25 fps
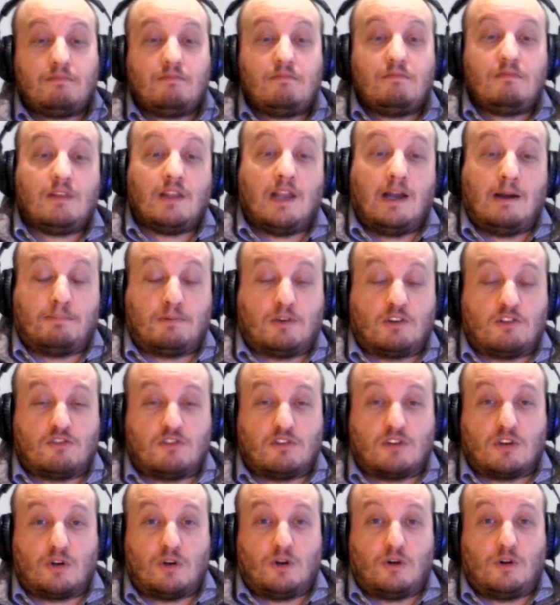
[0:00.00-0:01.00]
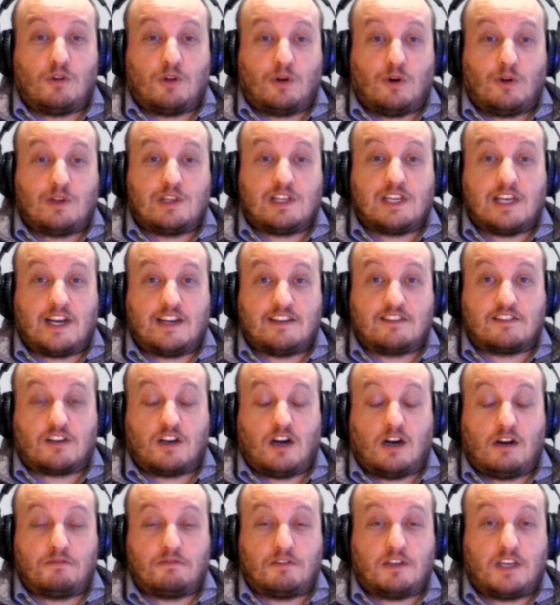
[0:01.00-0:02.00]
A person called Only Iced
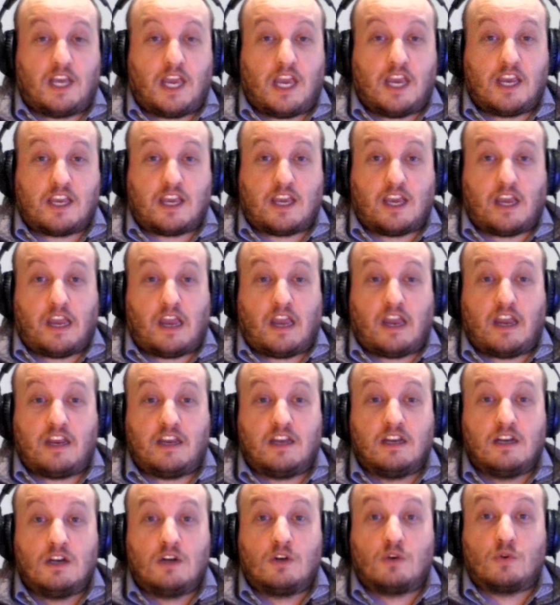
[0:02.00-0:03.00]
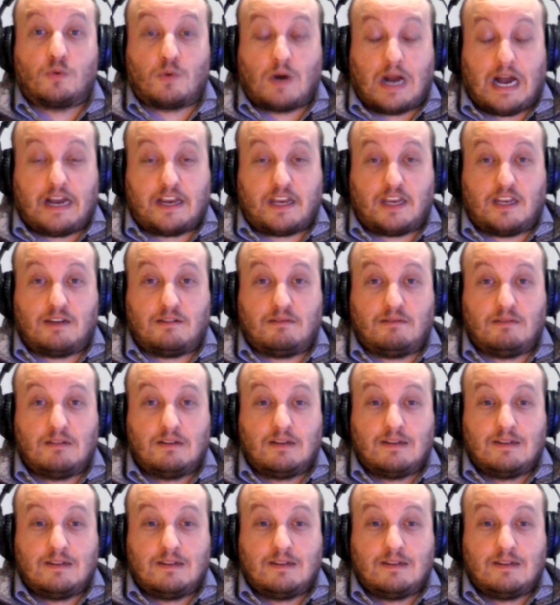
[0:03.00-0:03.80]
Coffee, aka Ryan.